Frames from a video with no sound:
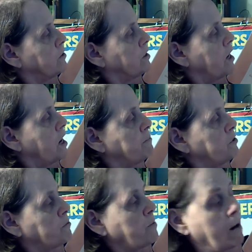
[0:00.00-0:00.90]
up
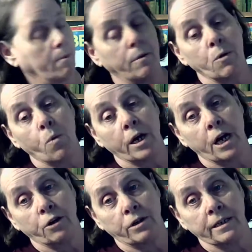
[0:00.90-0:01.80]
to probably
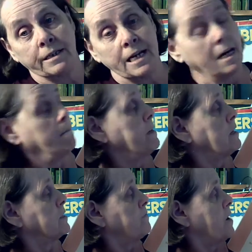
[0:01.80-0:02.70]
110
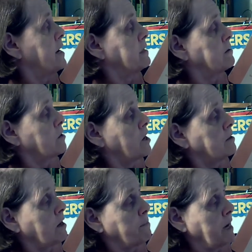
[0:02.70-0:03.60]
because phonics
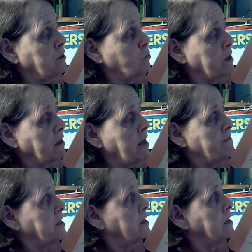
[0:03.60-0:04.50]
starts on page
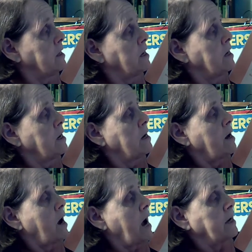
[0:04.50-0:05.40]
111.
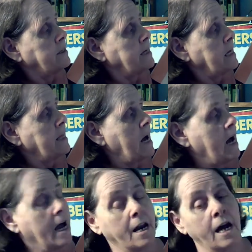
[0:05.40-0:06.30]
I could take that
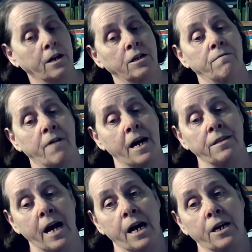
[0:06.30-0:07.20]
and I could divide
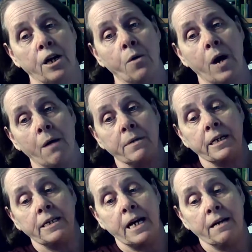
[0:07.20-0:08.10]
that and know how
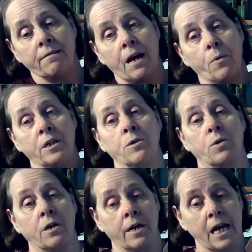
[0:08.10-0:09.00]
many days I wanted to
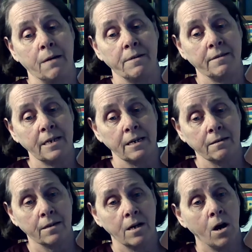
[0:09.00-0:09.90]
work on
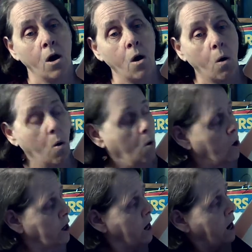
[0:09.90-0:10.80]
ABCs.
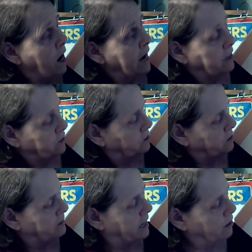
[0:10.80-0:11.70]
Or I could
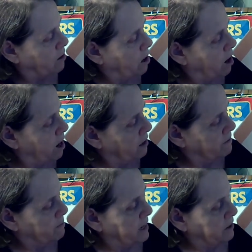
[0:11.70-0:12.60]
just take all of
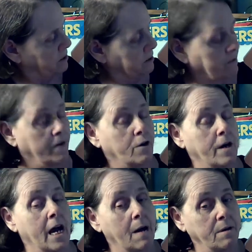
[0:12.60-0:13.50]
the pages, figure
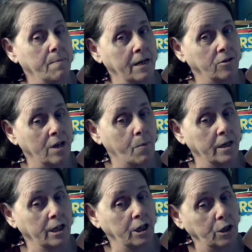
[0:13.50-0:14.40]
out how many pages I
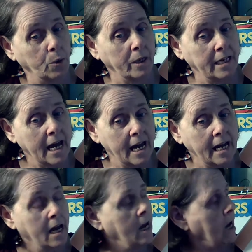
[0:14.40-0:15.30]
wanted to do a
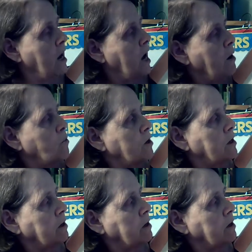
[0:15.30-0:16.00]
day, and work